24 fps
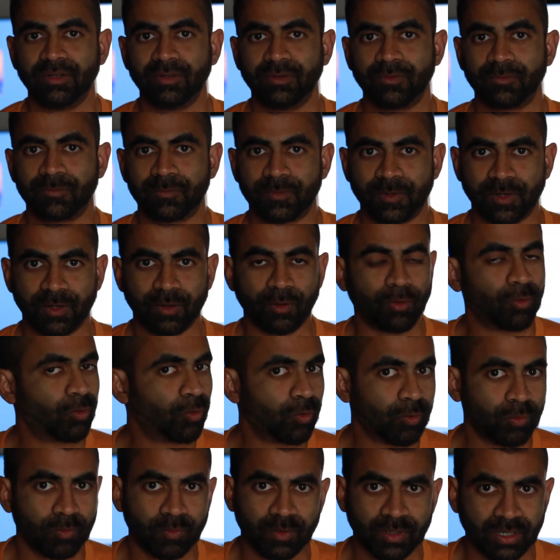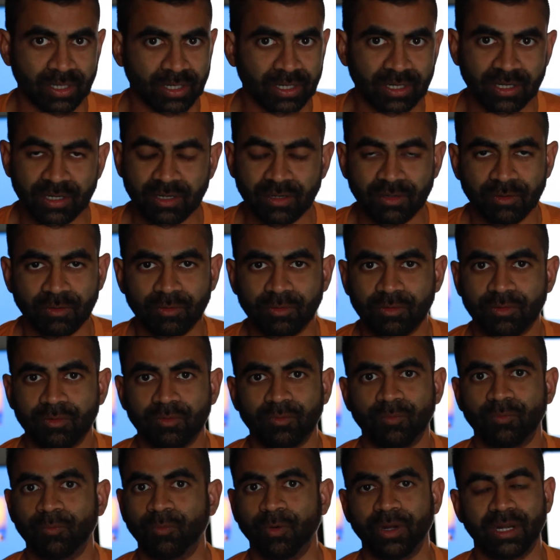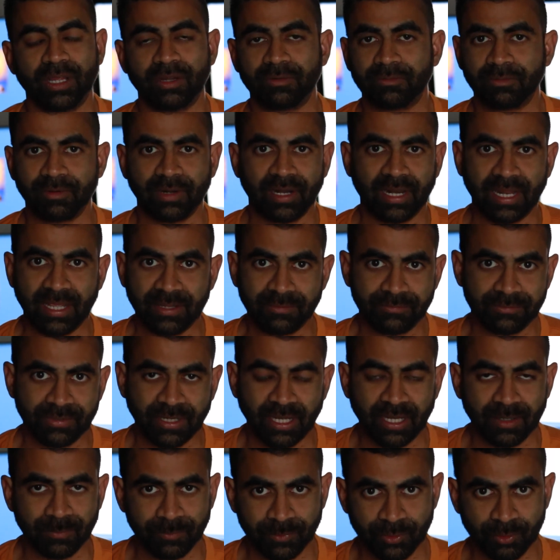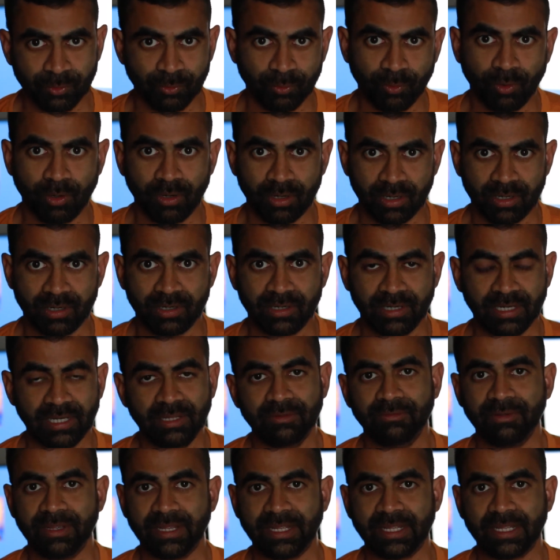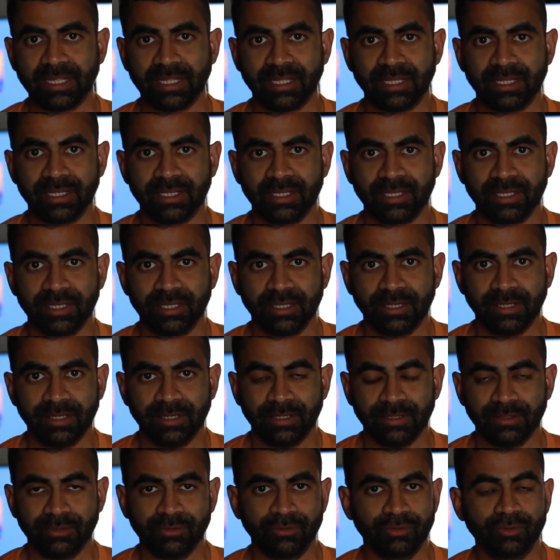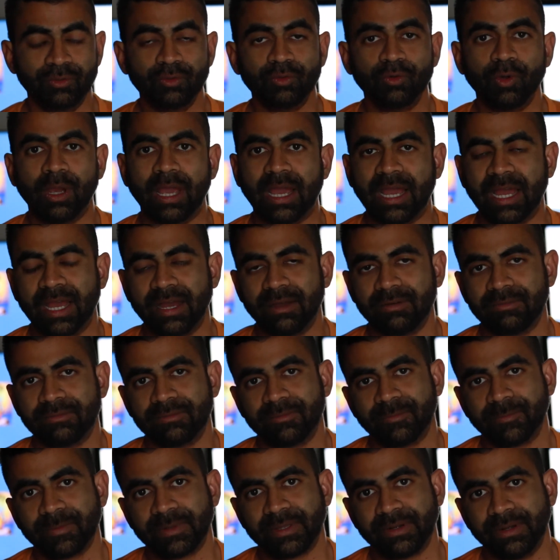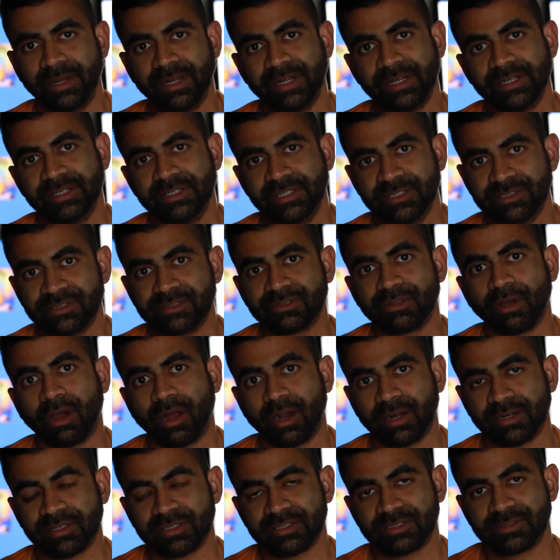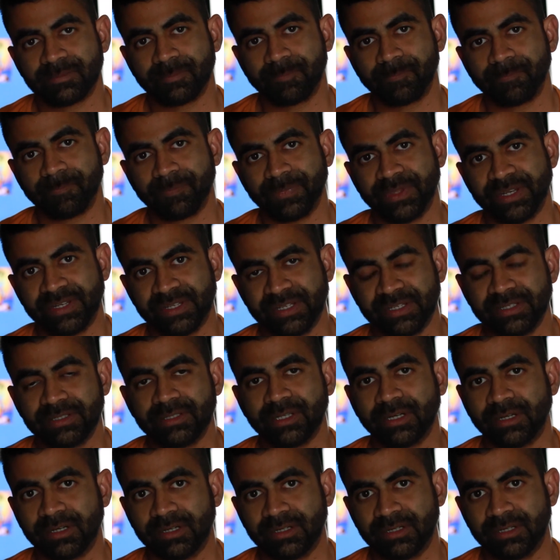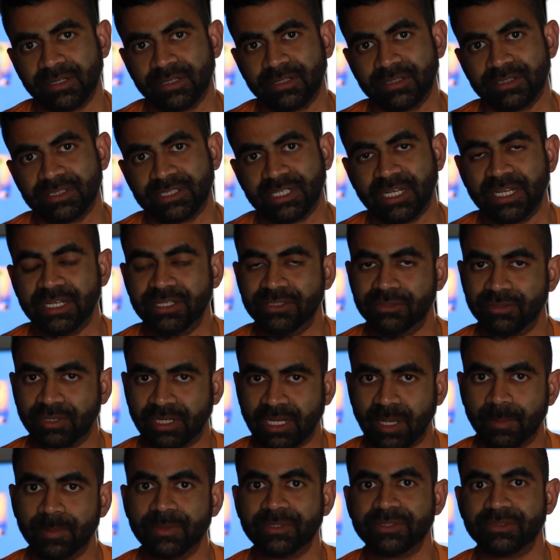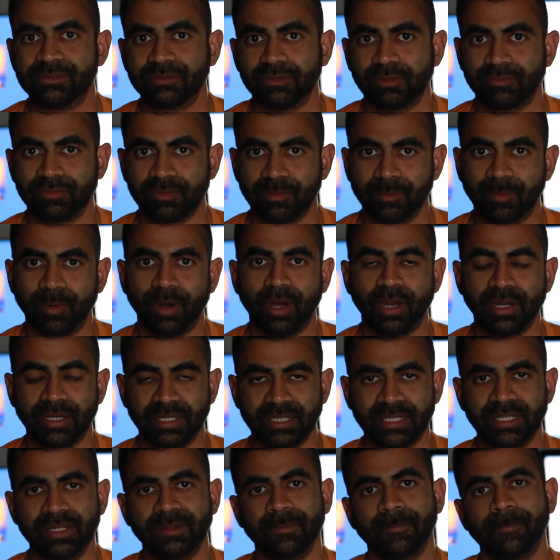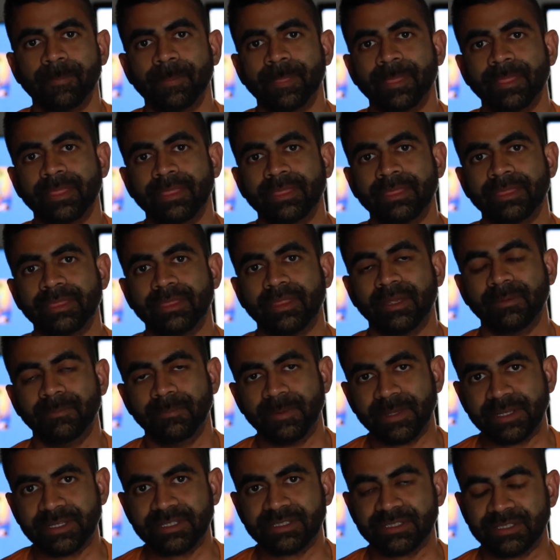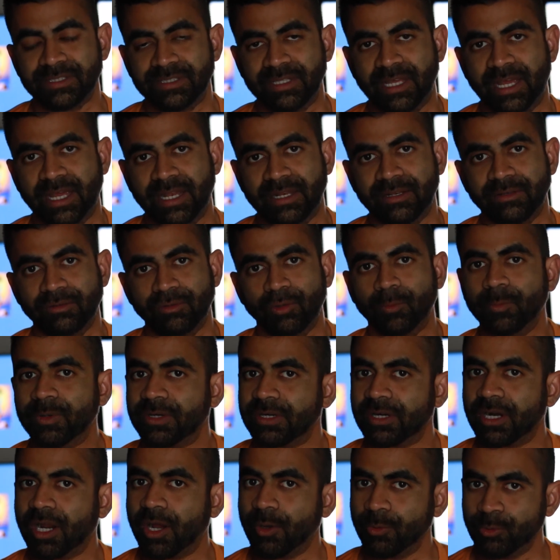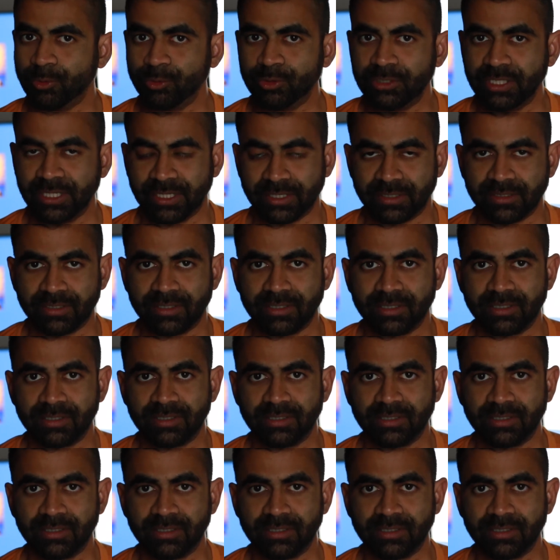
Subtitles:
for over whatever lifetime you are living, you have created these thoughts that in turn change your chemistry of your body. And because of that, no matter how you think,